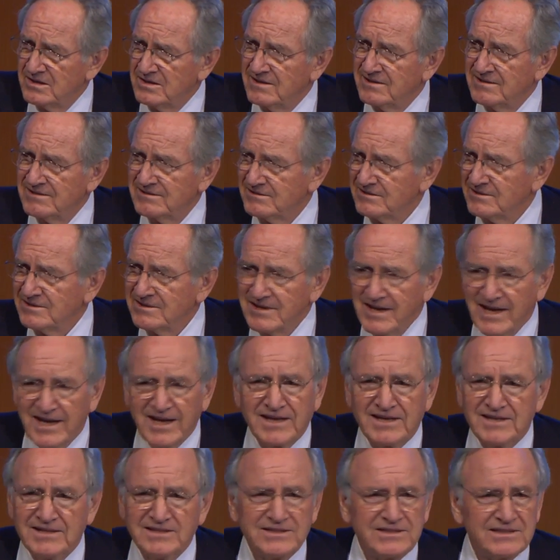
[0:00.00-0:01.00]
And little
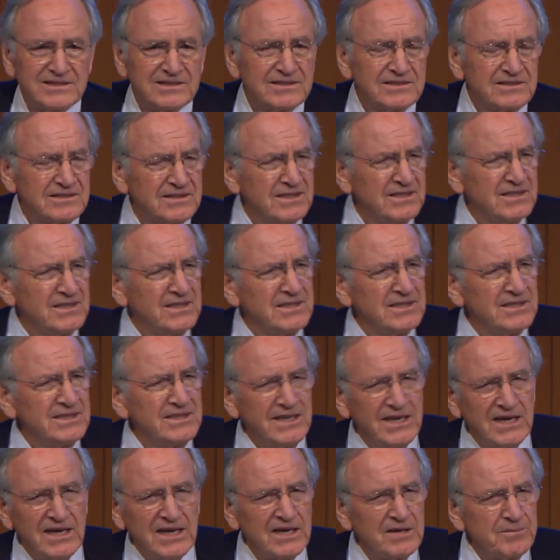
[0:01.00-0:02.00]
Danny says,
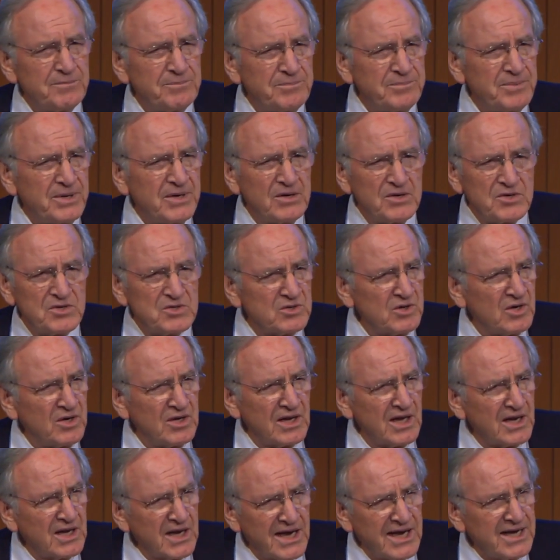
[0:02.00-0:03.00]
yeah, parents are
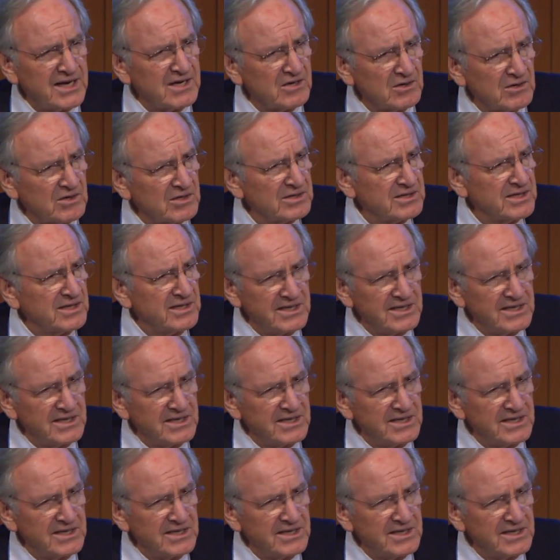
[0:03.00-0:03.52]
all alike, aren't they?